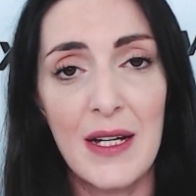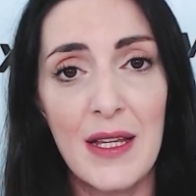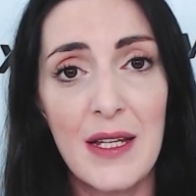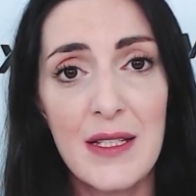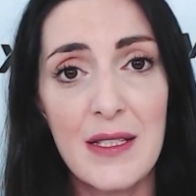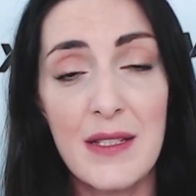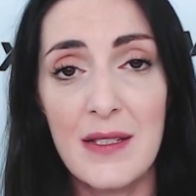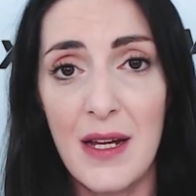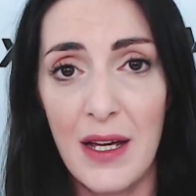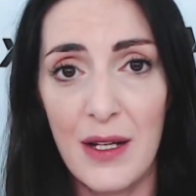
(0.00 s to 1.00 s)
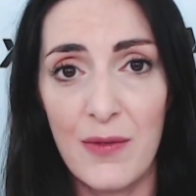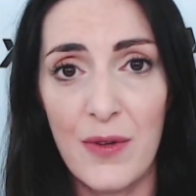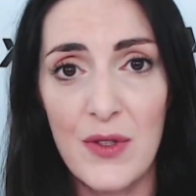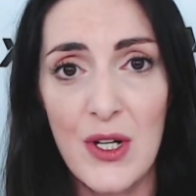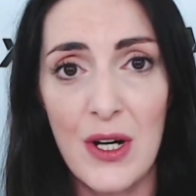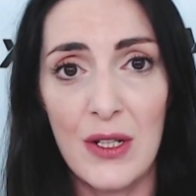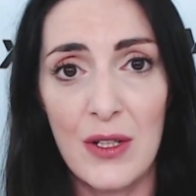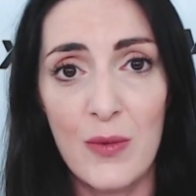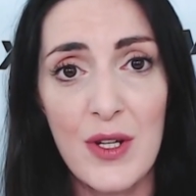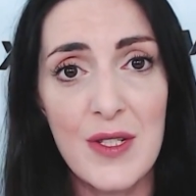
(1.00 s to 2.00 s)
This is negative for the
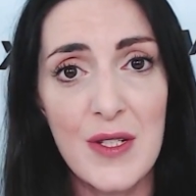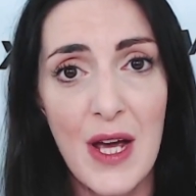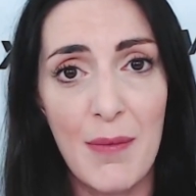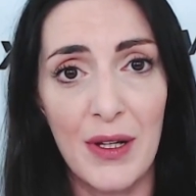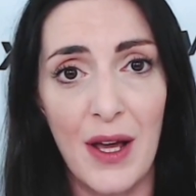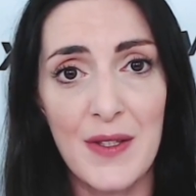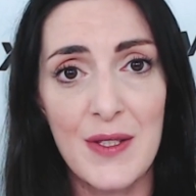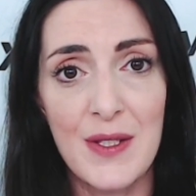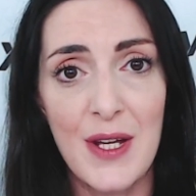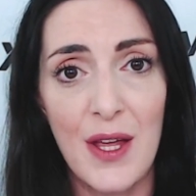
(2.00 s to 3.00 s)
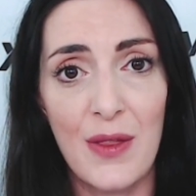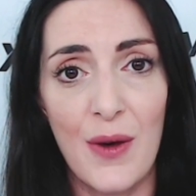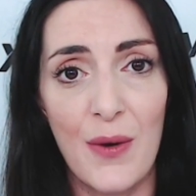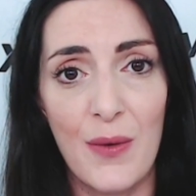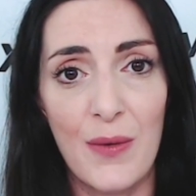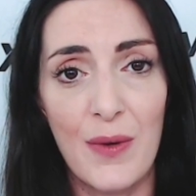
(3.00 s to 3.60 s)
dollar, which stabilized today, though.